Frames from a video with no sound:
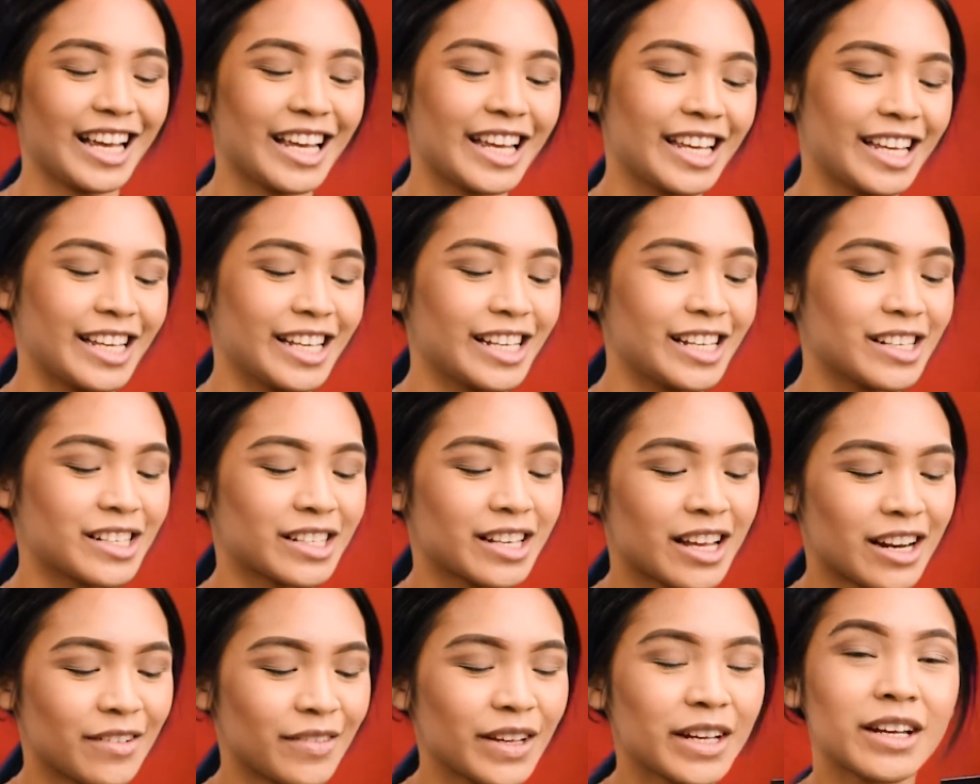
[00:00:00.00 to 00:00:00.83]
is
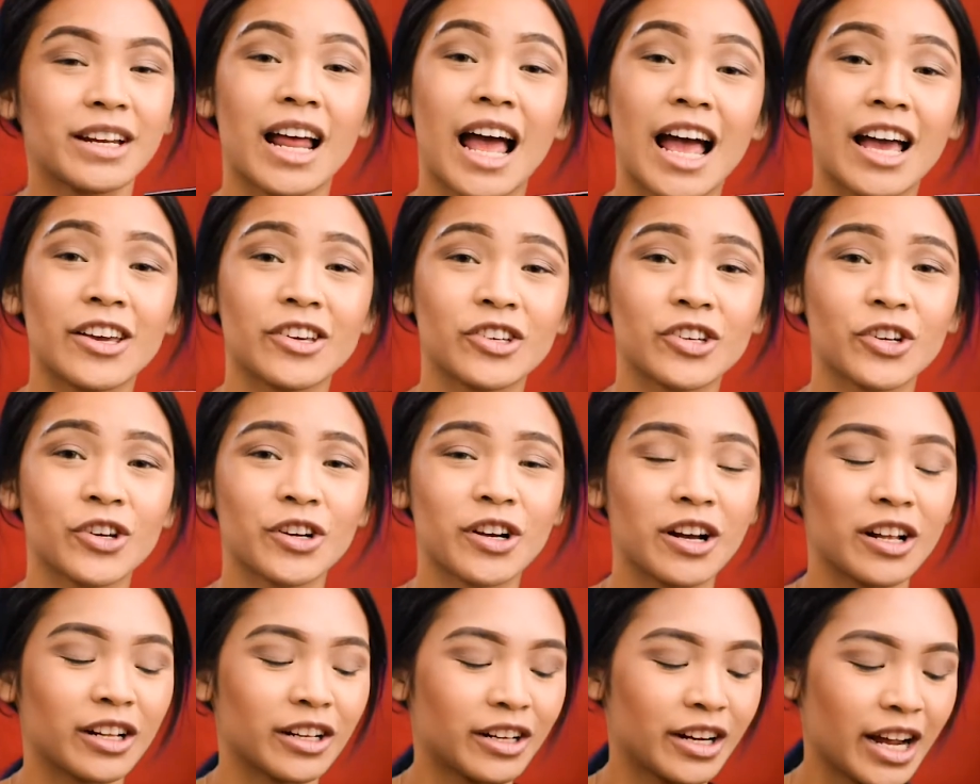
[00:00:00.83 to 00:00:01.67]
kind of like an ashier
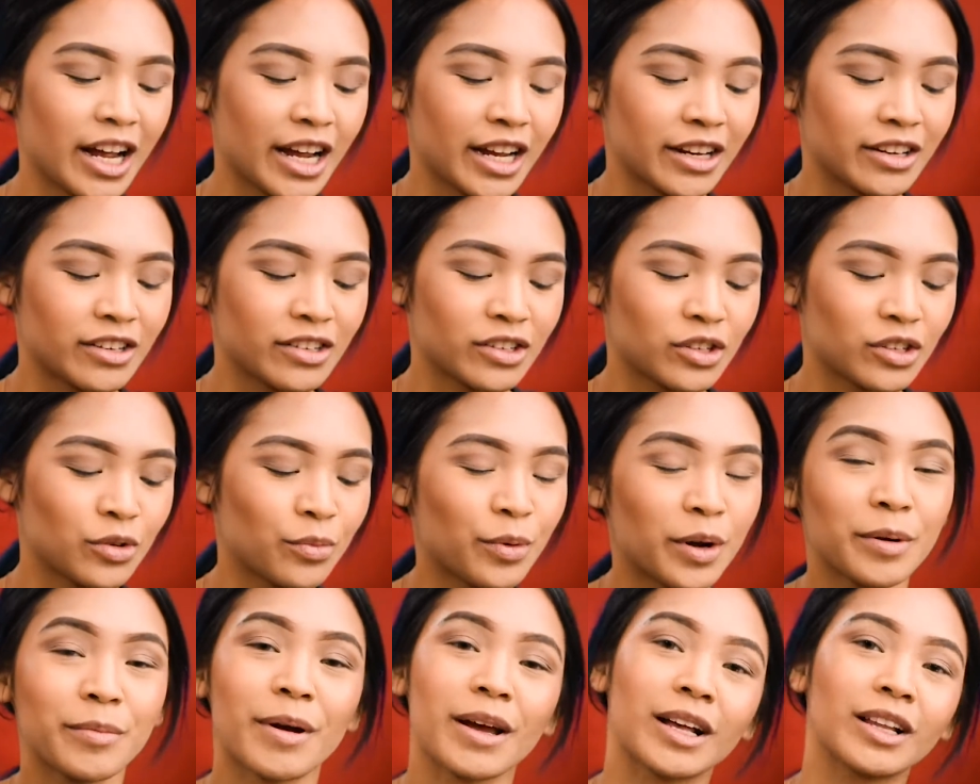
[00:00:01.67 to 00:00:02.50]
color, and to
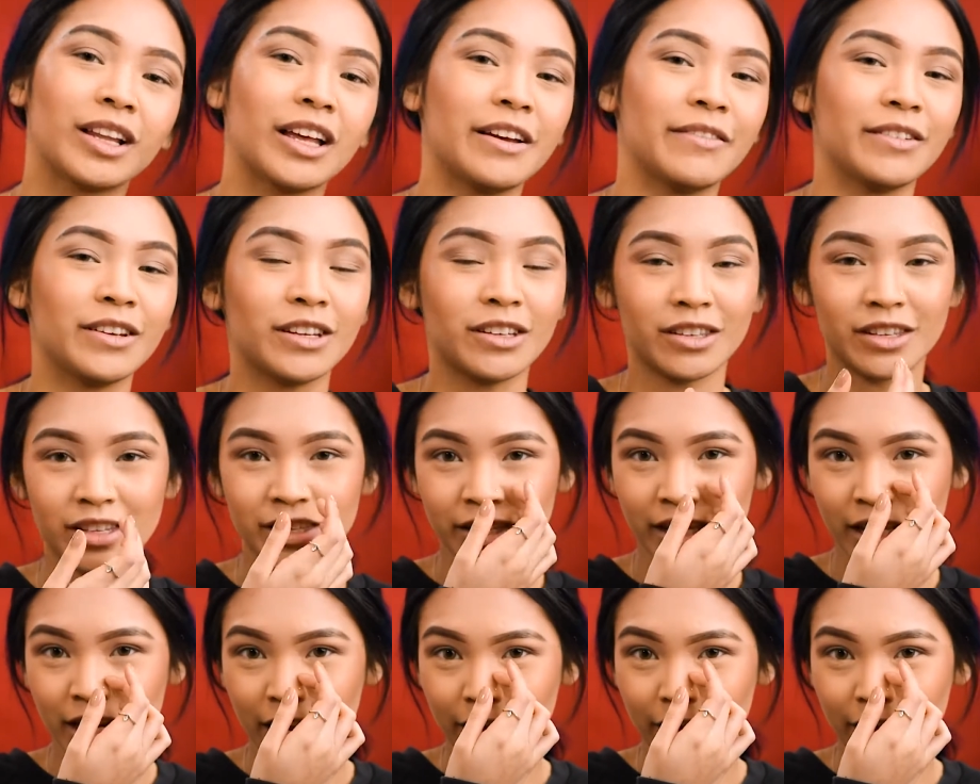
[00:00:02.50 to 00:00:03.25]
bring back life into the skin,